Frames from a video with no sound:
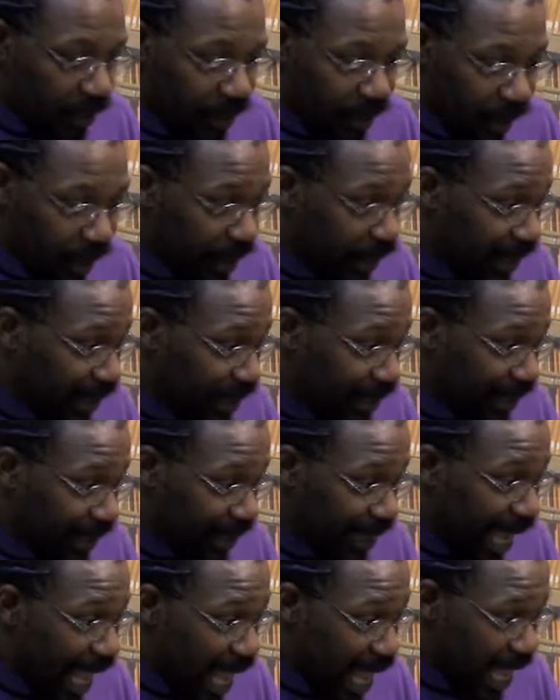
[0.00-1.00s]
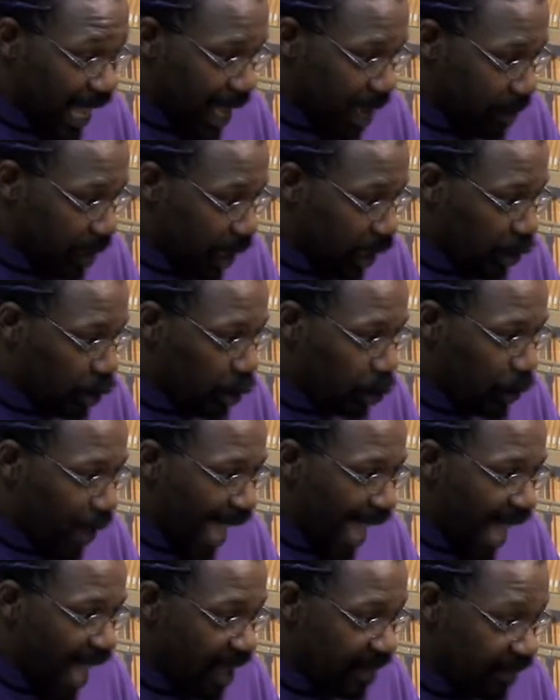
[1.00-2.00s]
there is the time to
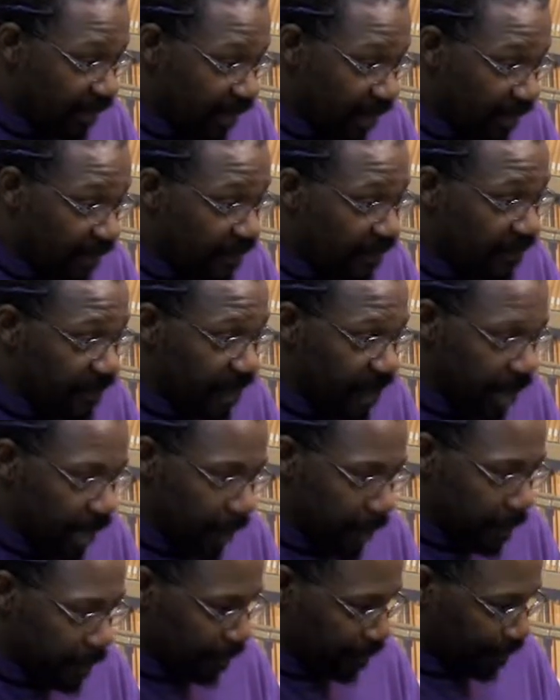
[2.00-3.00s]
have the fun.